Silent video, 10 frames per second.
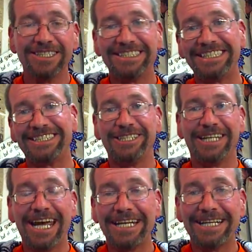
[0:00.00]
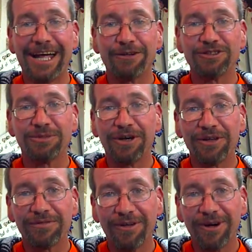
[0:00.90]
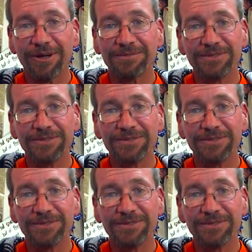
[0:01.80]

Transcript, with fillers: 60 to 80 dollars a month for.